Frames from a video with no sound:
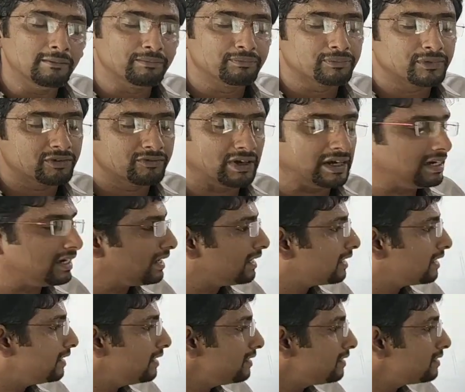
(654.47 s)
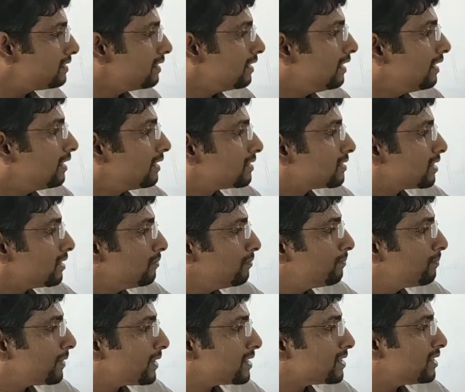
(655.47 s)
ventricles. Some
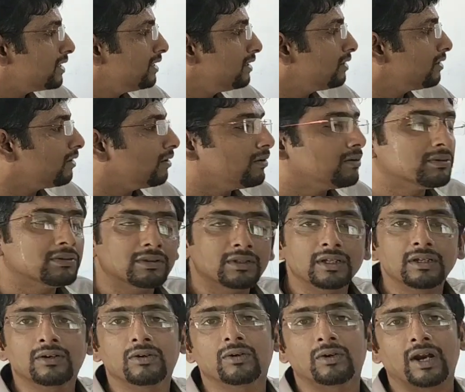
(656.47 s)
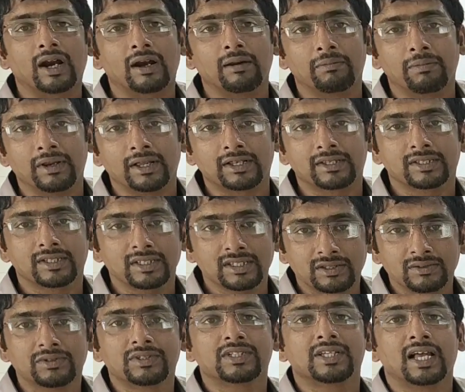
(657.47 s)
present on the choroid plexus
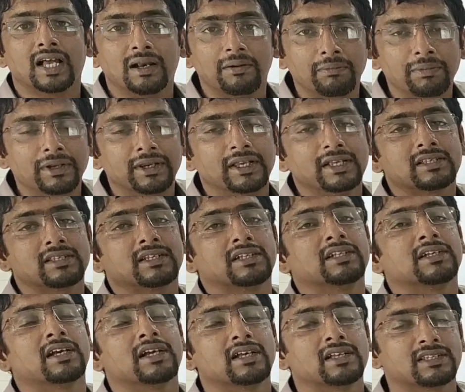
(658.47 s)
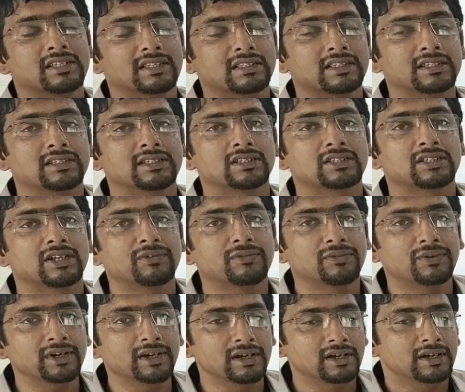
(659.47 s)
which help in a synthesis of
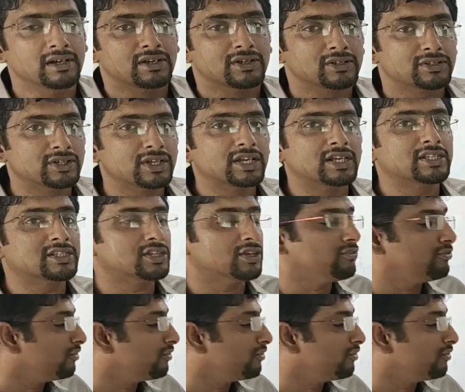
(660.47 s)
CSF.